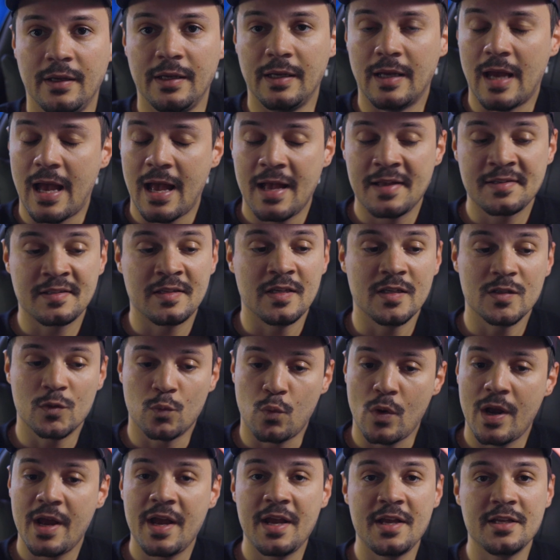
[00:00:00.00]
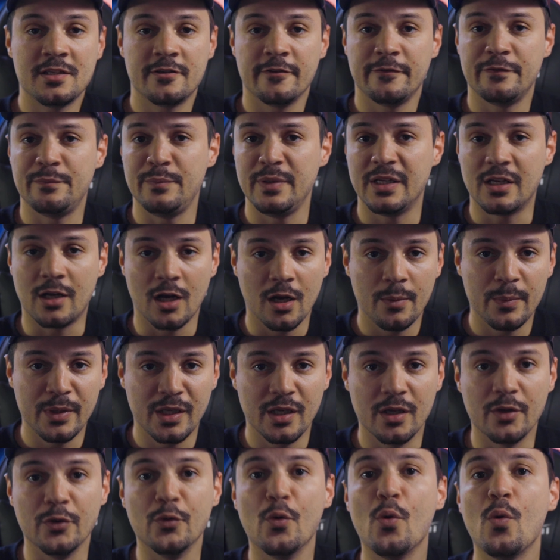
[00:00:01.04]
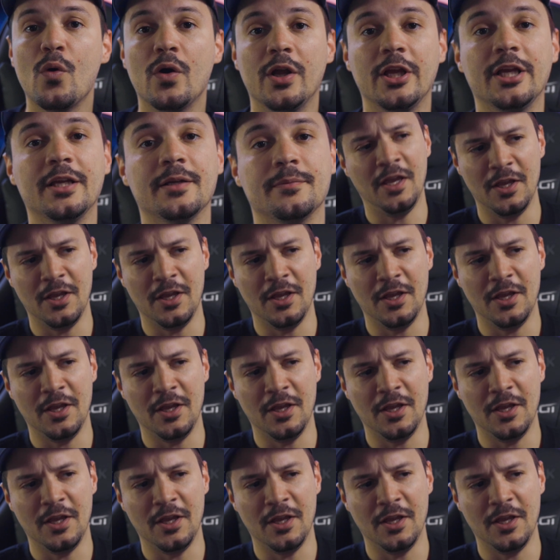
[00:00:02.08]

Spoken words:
he has his ways of becoming annoying.